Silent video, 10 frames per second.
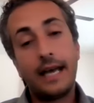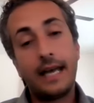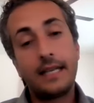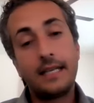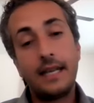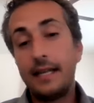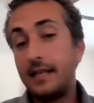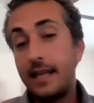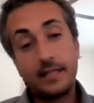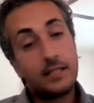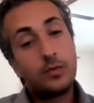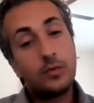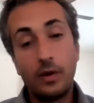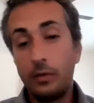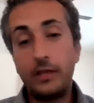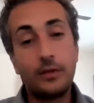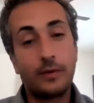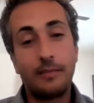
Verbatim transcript: And, and that's what we do.